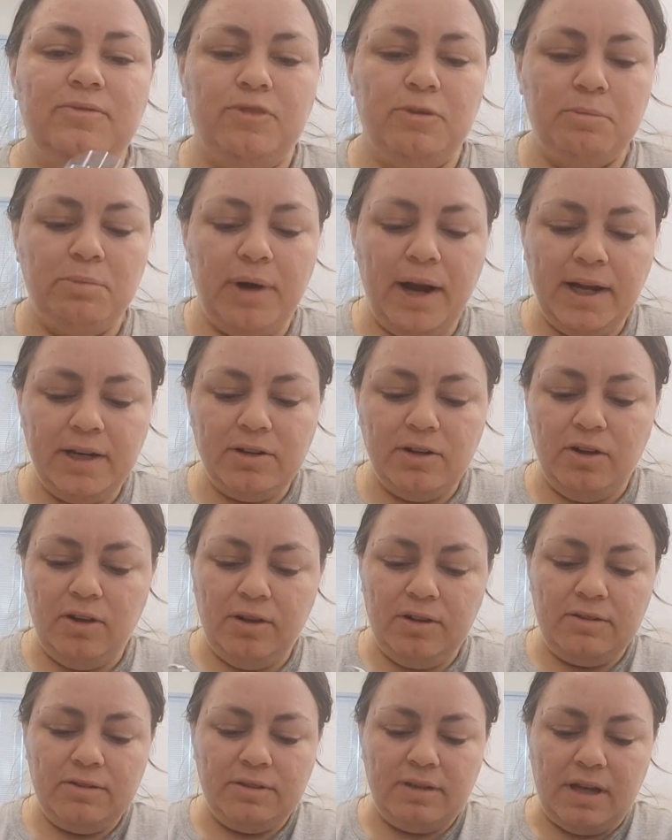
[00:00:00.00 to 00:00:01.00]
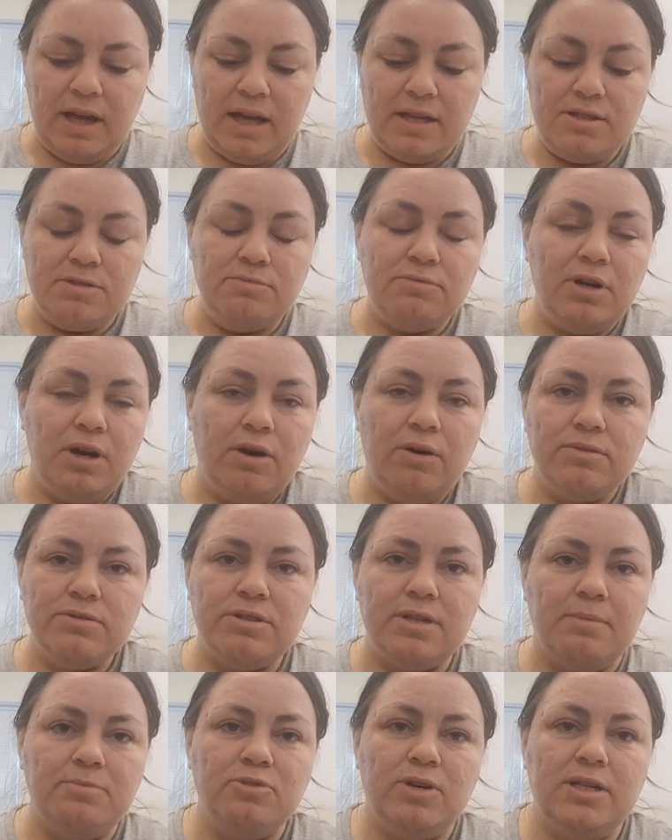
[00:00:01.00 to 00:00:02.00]
for bridal, as you know,
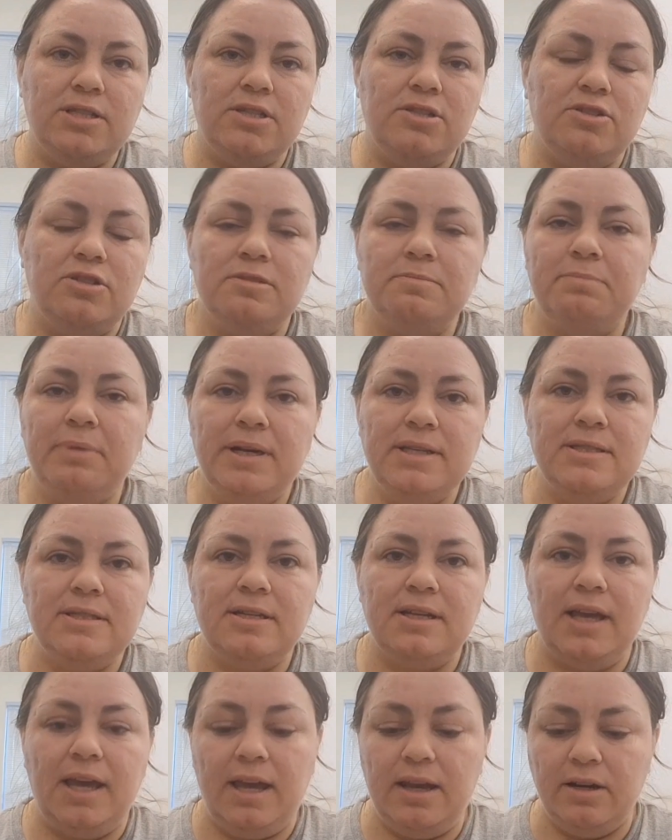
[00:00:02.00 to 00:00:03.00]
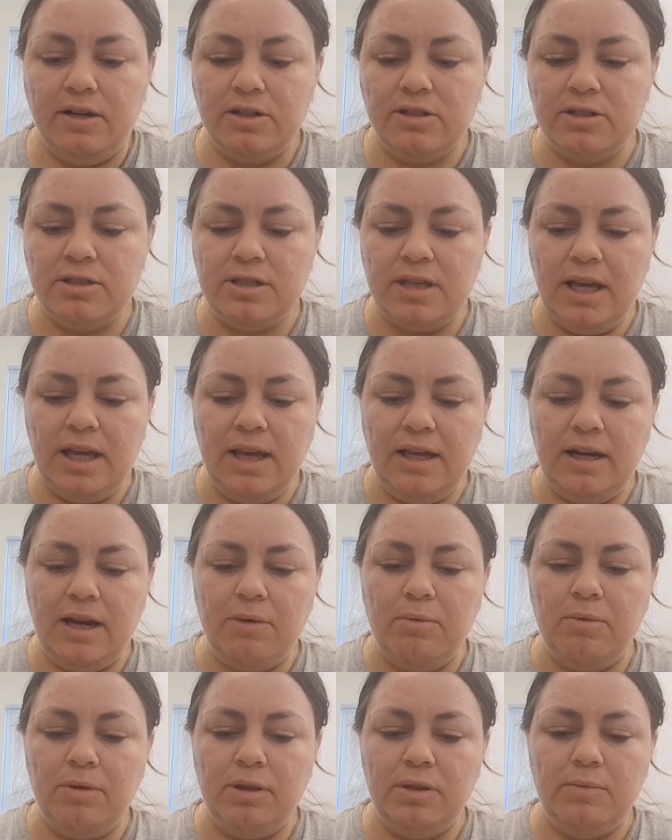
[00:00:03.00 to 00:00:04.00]
some dresses just bust hangers, and I
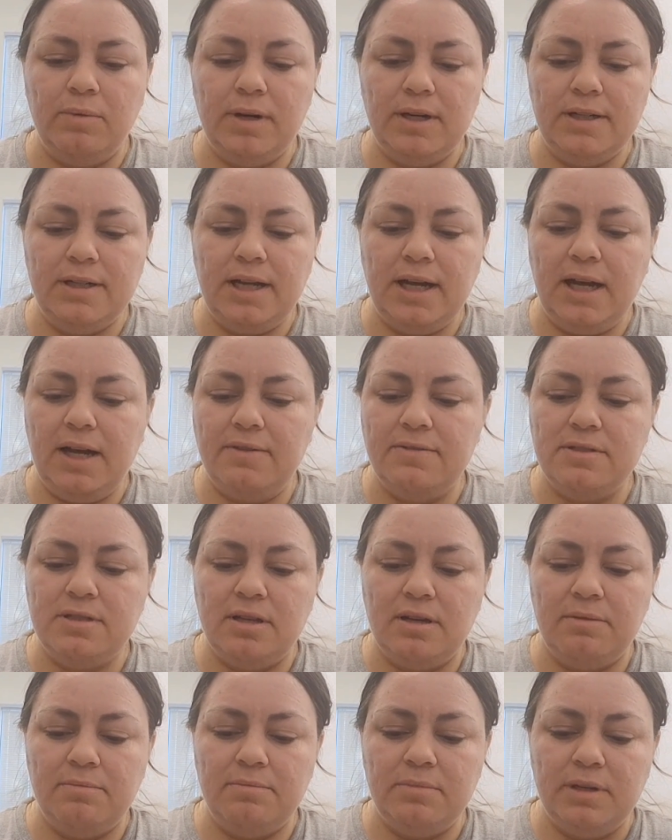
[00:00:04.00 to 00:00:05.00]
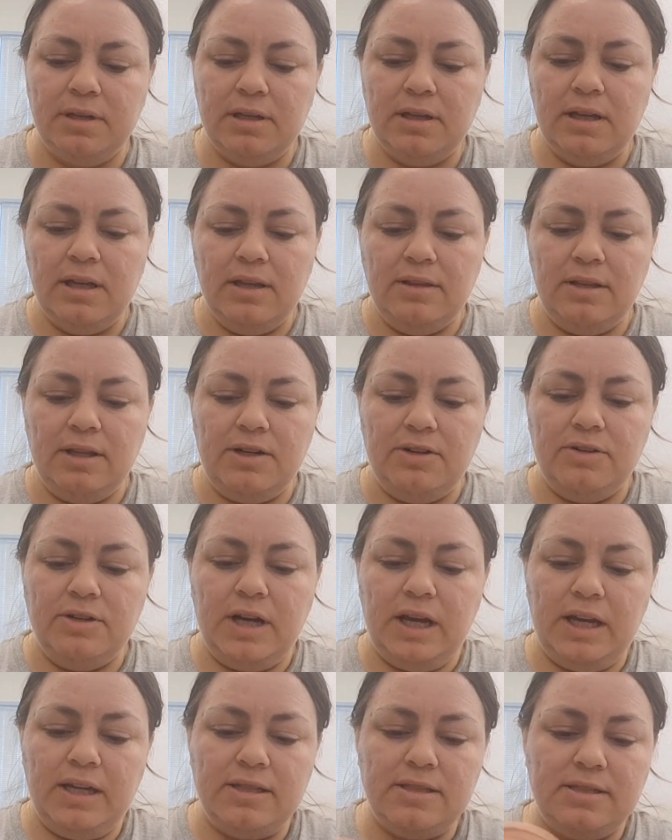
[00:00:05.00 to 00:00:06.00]
really wanted to have some that are
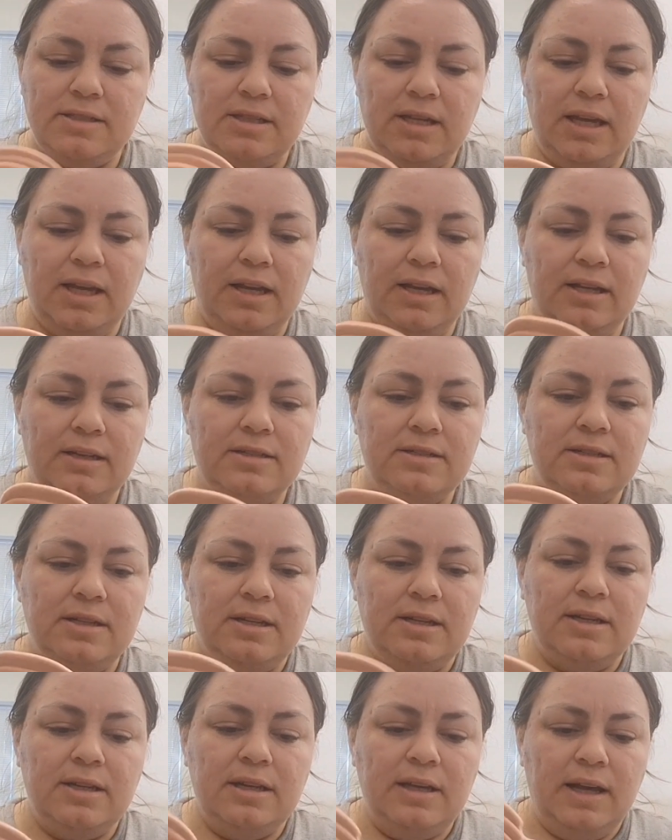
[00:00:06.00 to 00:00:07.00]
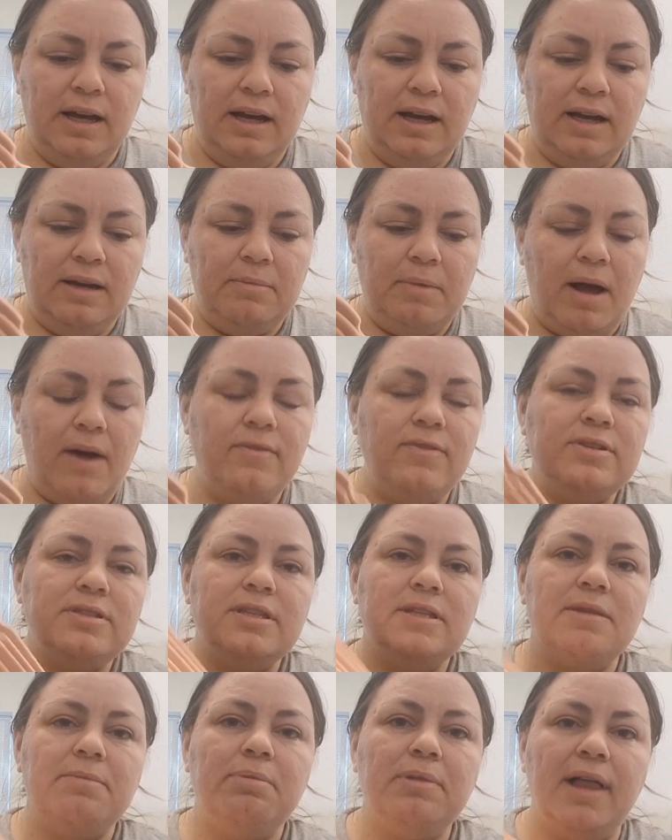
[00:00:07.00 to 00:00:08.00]
nice. And
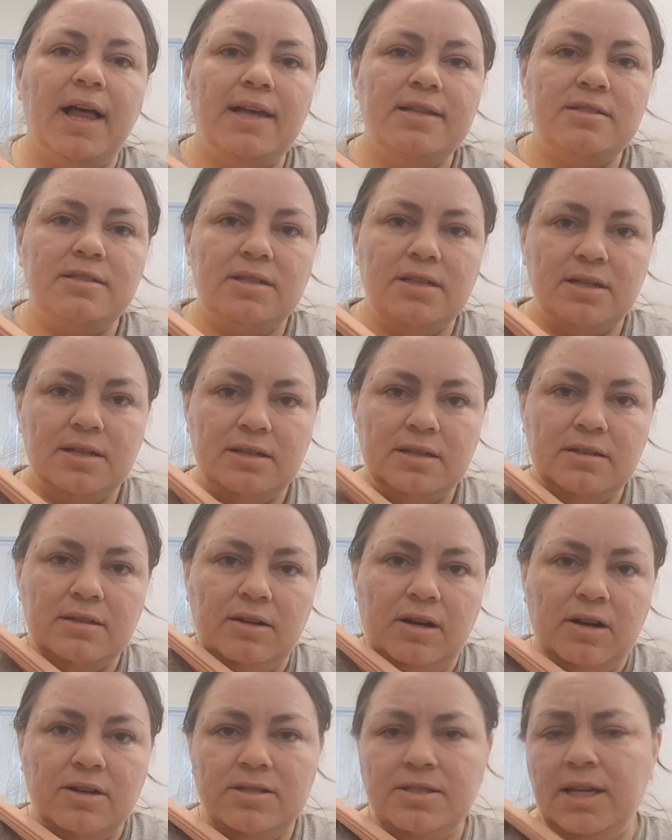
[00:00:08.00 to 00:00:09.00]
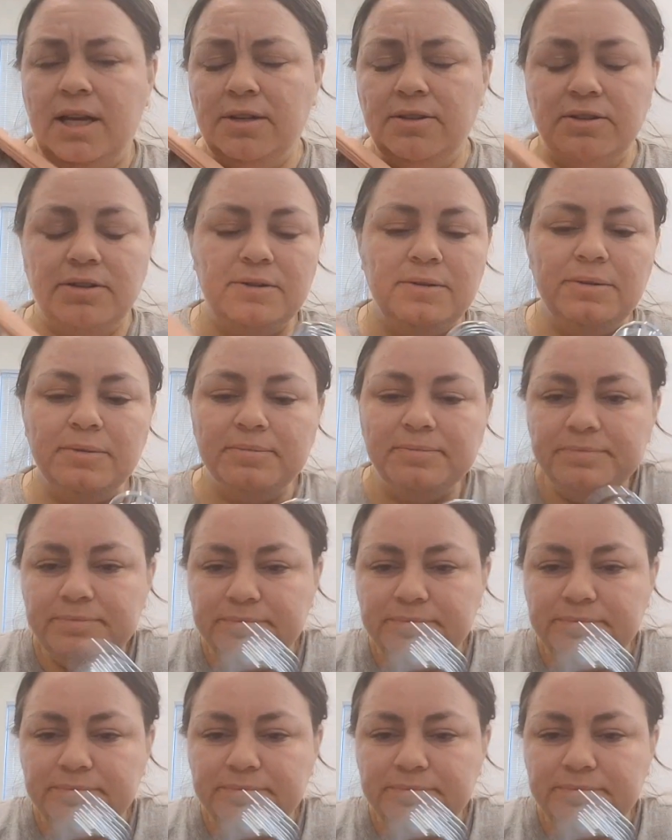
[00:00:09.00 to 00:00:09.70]
obviously, the plastic are standard,